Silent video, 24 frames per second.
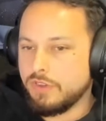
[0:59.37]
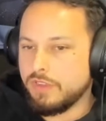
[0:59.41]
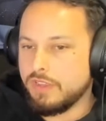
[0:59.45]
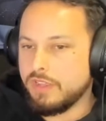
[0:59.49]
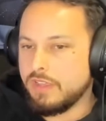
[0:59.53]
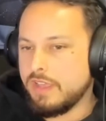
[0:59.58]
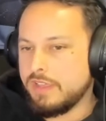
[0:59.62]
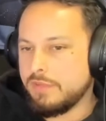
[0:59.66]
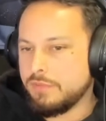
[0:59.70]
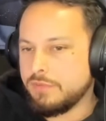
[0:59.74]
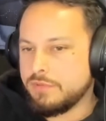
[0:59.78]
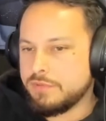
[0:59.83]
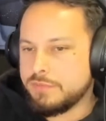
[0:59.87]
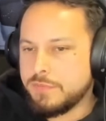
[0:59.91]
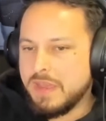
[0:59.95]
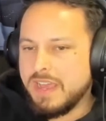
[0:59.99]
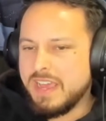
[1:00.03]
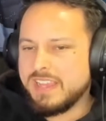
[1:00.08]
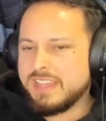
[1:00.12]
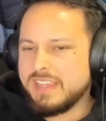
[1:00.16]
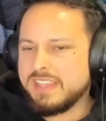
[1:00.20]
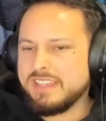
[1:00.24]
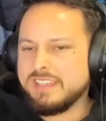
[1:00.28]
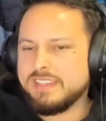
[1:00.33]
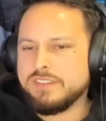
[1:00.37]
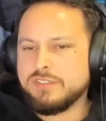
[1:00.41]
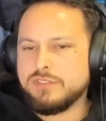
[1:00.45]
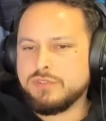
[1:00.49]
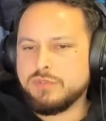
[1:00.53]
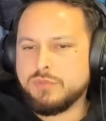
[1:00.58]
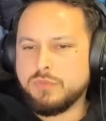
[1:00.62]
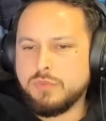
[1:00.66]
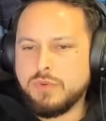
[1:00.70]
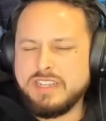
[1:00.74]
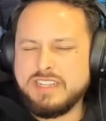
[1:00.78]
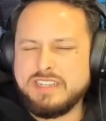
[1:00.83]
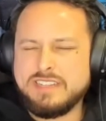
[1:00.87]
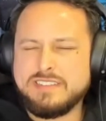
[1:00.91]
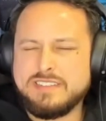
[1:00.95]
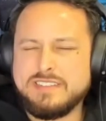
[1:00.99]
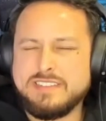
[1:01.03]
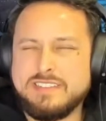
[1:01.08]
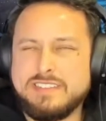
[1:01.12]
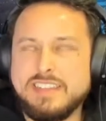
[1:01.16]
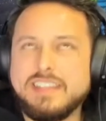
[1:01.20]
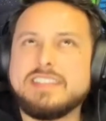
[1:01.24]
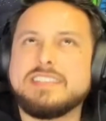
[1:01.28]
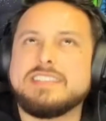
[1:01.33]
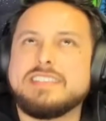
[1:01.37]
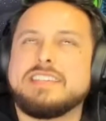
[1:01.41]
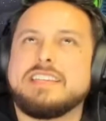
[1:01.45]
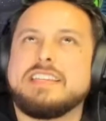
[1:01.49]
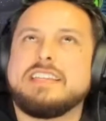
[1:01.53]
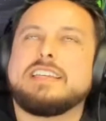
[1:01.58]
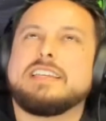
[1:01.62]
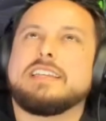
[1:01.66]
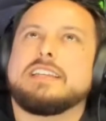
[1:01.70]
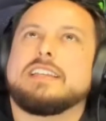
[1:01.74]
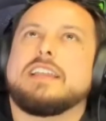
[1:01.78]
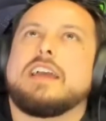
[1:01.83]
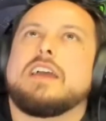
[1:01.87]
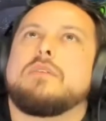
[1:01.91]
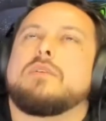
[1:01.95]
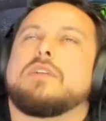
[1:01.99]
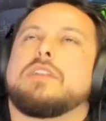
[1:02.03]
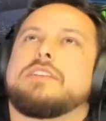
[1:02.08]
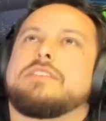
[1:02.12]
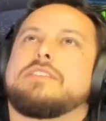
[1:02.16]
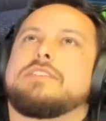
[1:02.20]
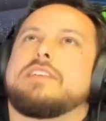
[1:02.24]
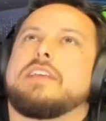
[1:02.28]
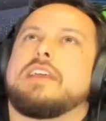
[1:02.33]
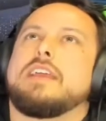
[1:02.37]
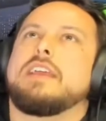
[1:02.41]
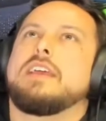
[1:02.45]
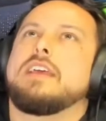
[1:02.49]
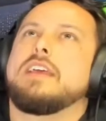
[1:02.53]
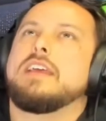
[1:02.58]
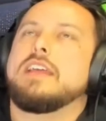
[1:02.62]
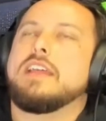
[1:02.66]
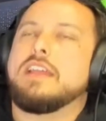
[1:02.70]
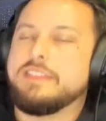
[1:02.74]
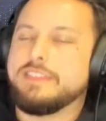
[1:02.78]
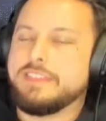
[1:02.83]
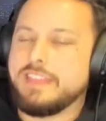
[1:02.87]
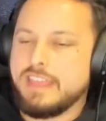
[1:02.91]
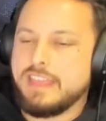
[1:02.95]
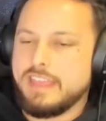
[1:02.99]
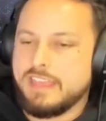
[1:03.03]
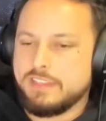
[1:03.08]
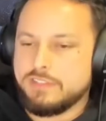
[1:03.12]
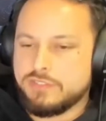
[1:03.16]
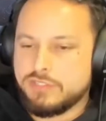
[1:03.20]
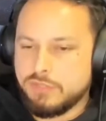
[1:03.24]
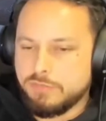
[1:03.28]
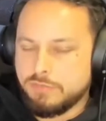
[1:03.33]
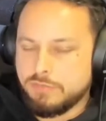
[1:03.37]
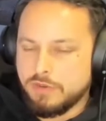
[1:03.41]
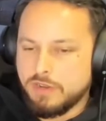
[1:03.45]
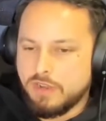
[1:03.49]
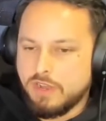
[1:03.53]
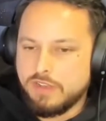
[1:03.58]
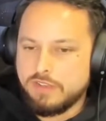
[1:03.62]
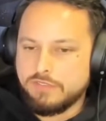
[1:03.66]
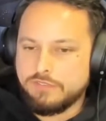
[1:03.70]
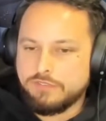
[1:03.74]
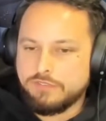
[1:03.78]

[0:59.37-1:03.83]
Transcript: it was back in 2016, I want to say, that Superhot